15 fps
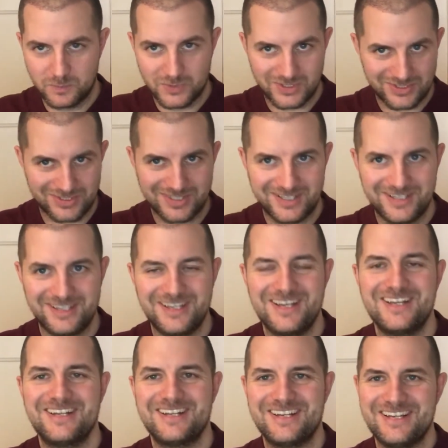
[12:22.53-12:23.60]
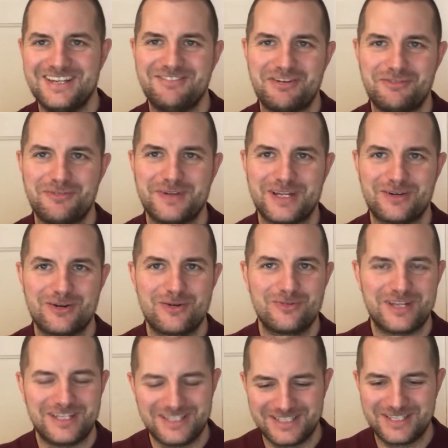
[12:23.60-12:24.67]
Just leave everything
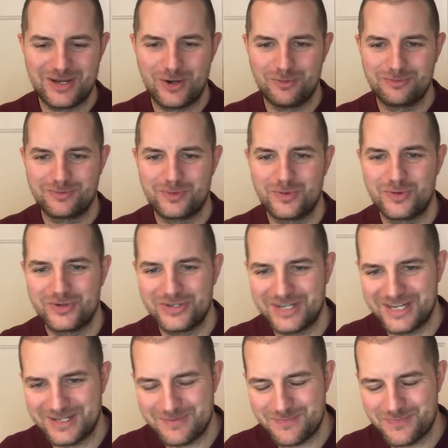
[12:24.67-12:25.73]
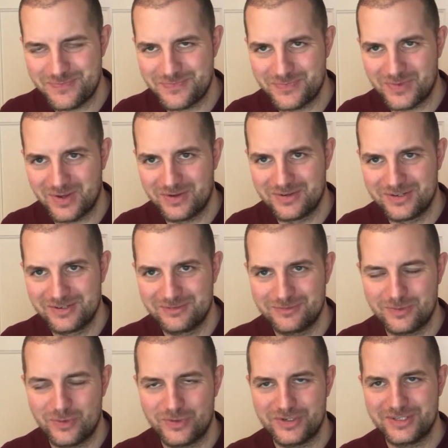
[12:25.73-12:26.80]
alone and then hope for
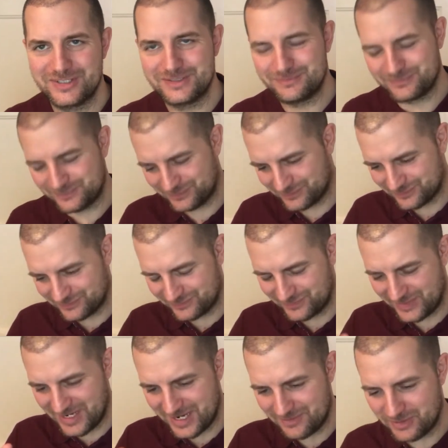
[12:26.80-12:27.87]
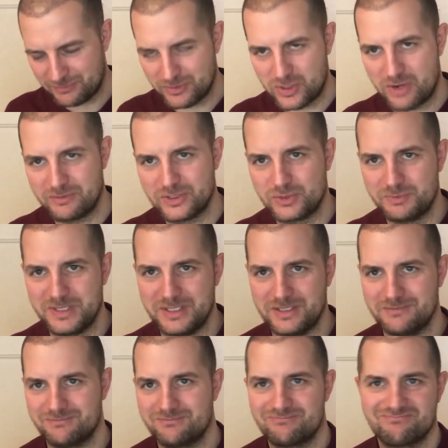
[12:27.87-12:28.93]
the recovery to
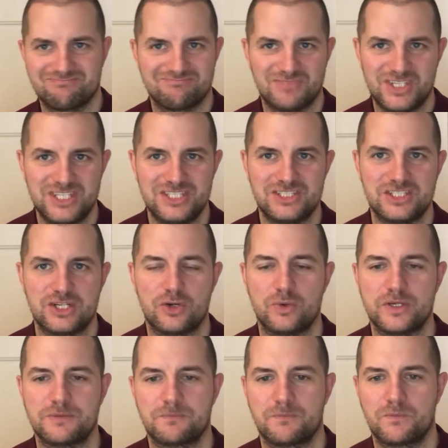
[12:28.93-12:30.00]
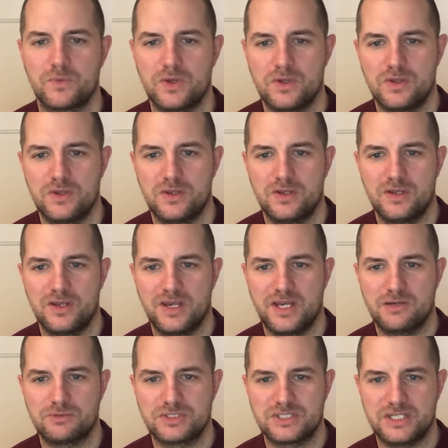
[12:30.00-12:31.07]
be easygoing.
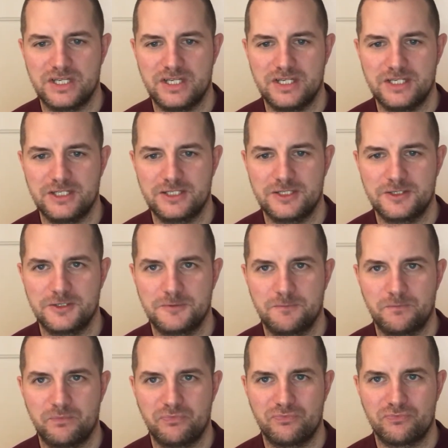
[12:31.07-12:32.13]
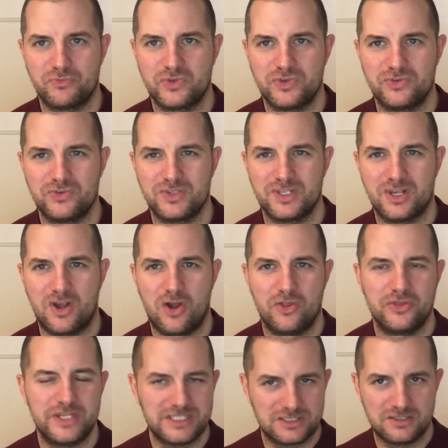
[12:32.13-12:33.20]
And I would say
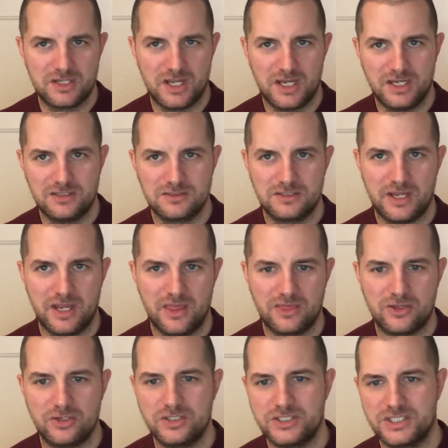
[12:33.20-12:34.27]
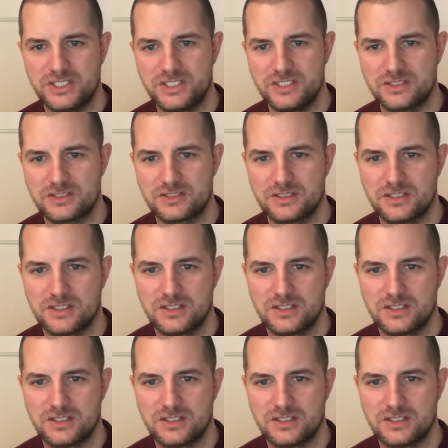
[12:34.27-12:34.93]
on this day 13,